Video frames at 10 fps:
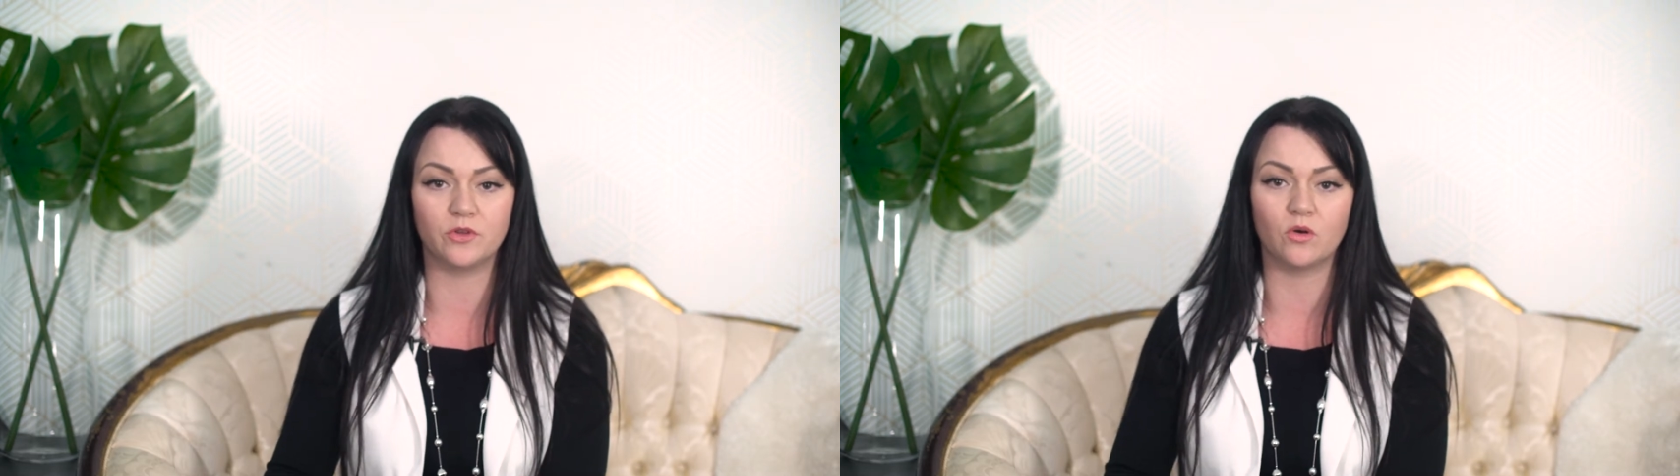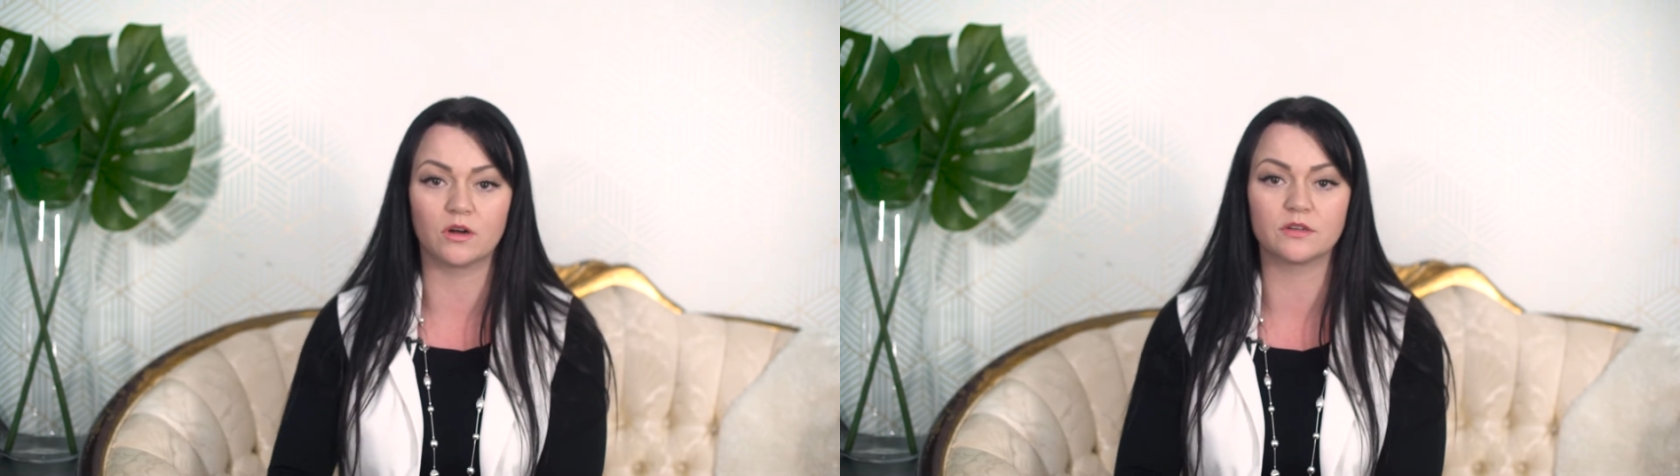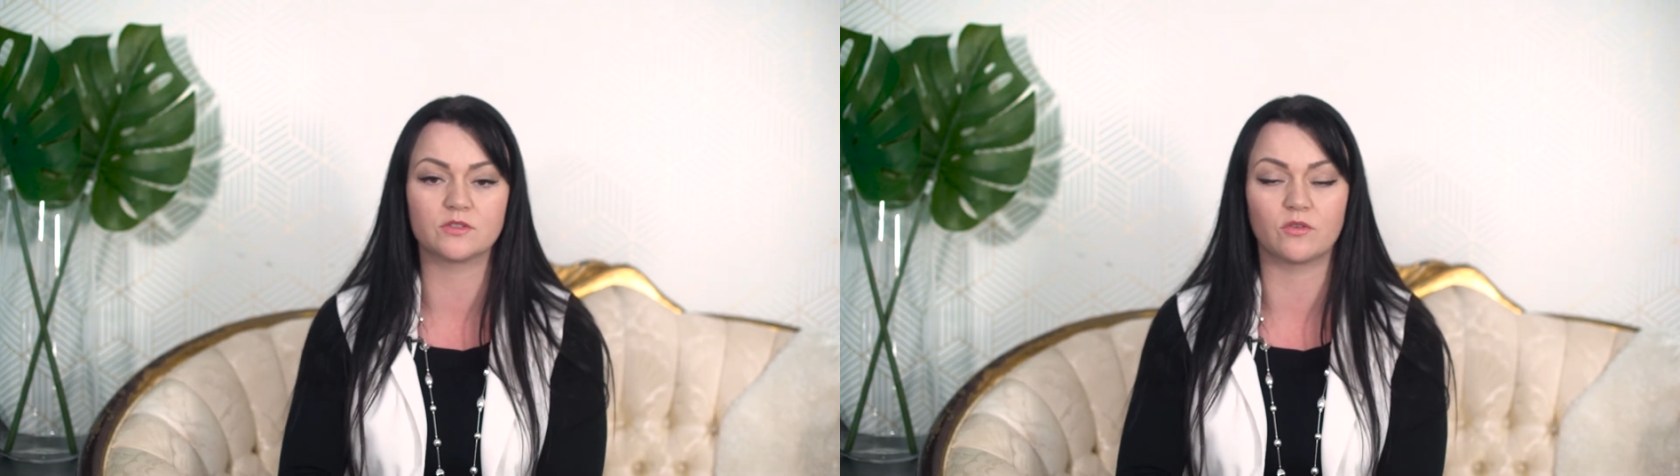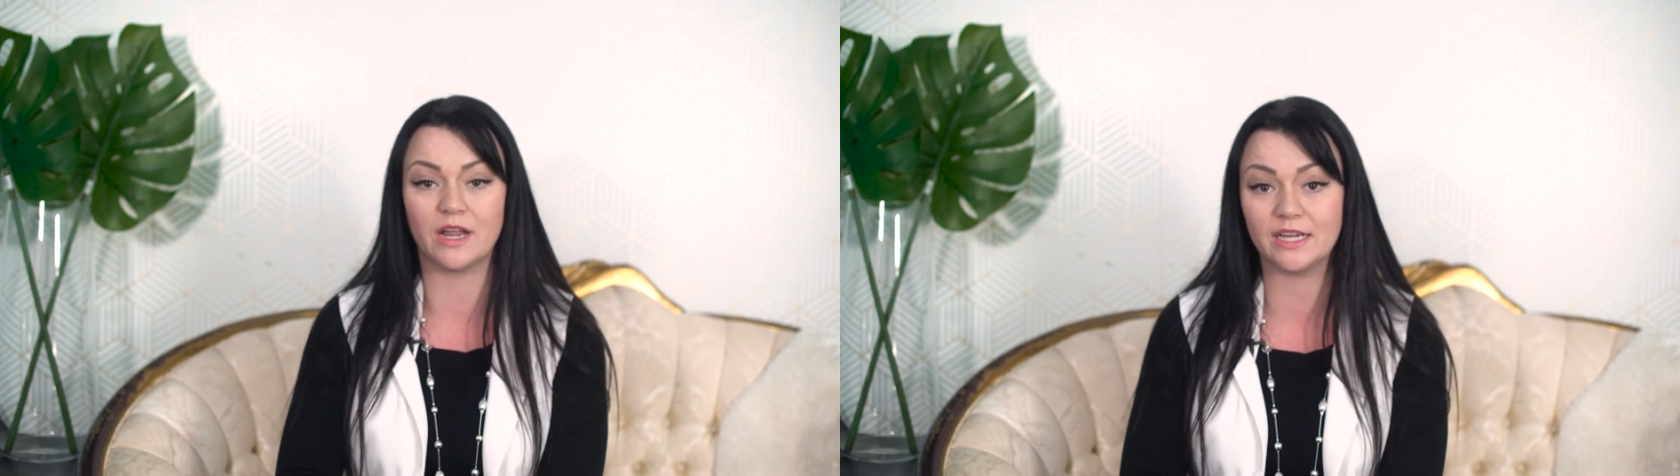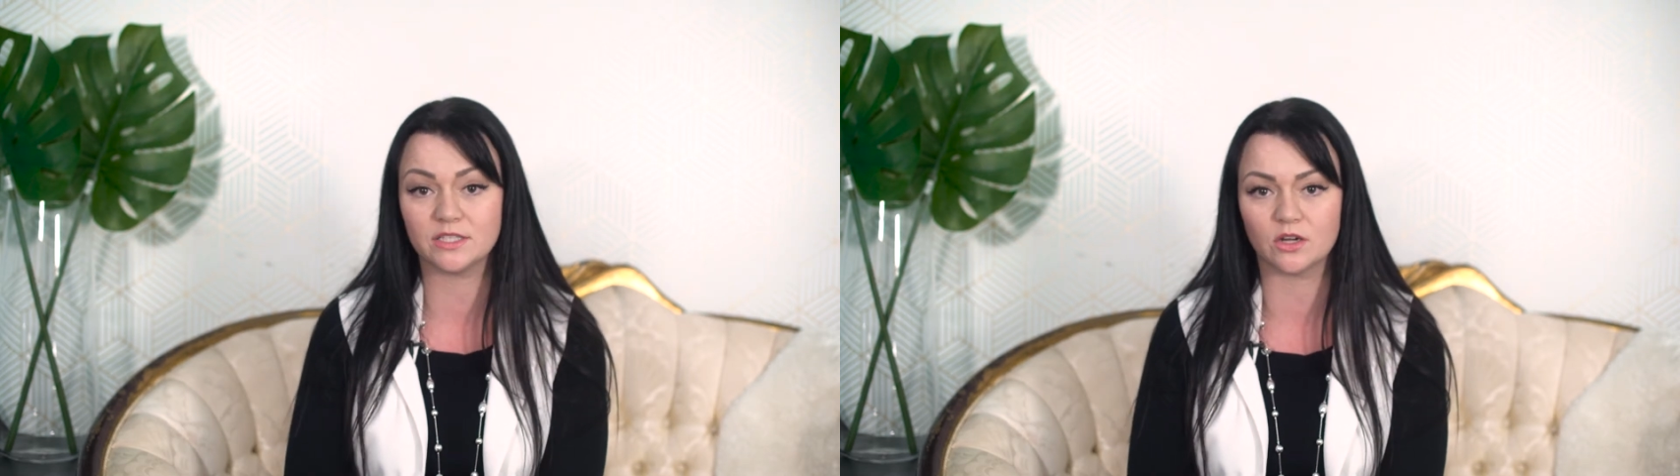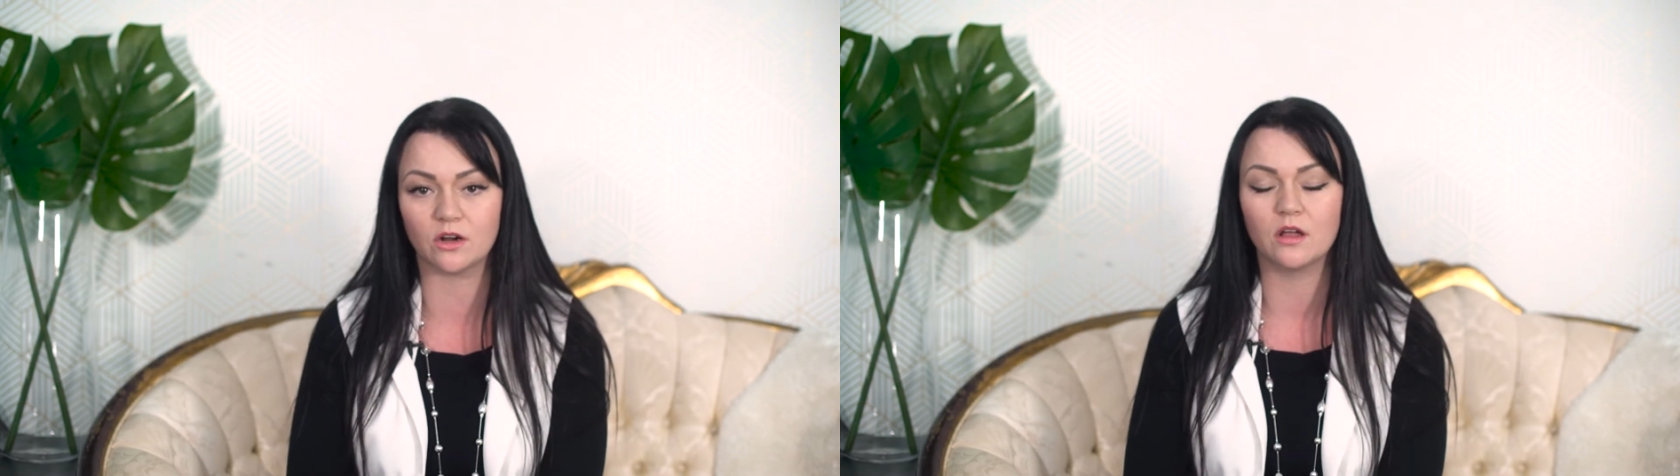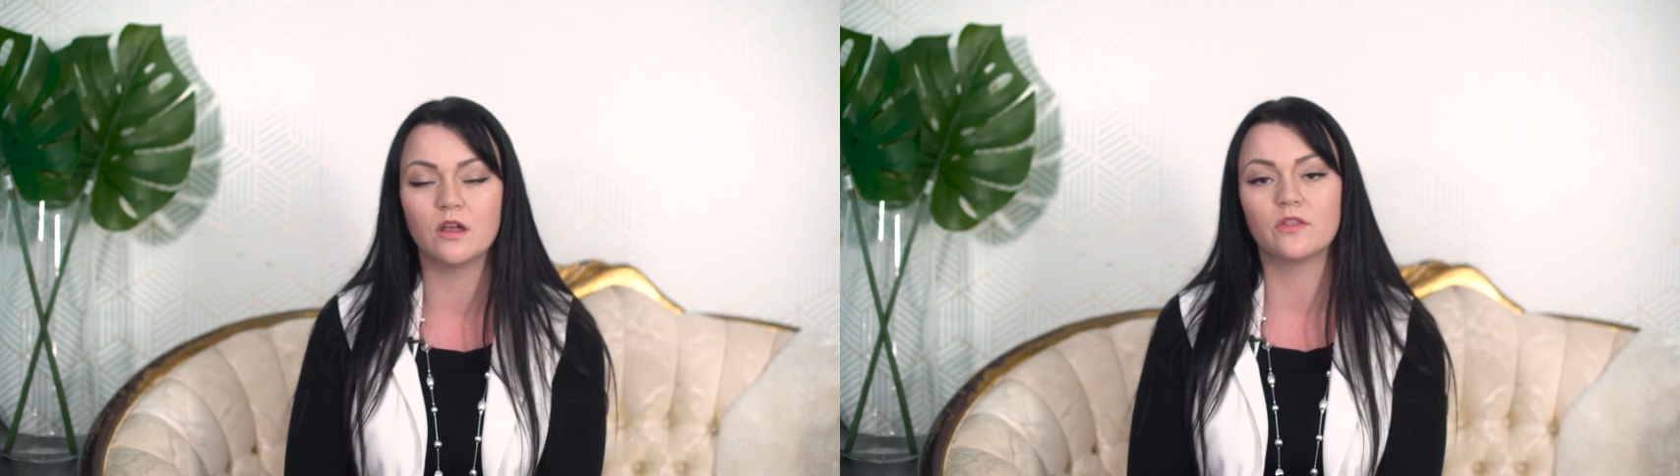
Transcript: yours or nicer,